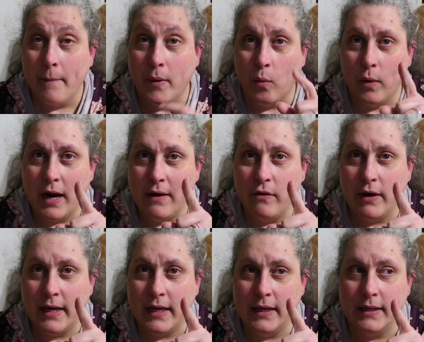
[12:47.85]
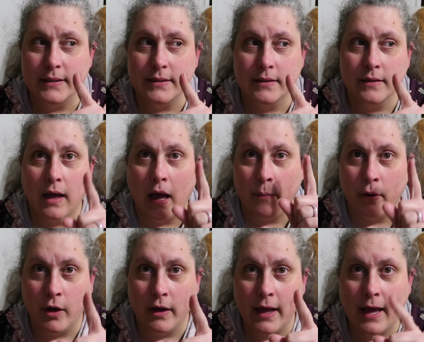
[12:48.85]
but whatever it is,
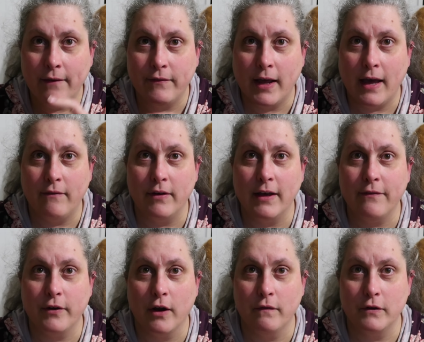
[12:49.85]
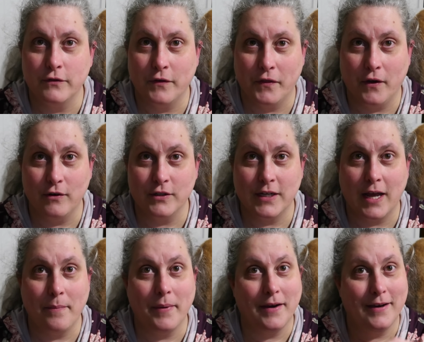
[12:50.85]
I'm going to have to have leftovers for
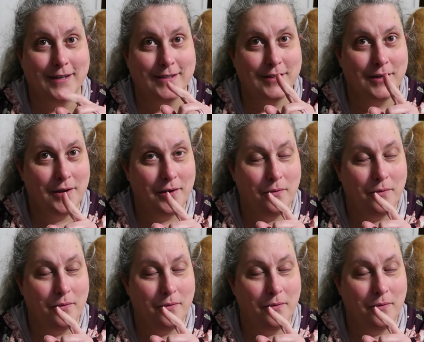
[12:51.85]
Thursday because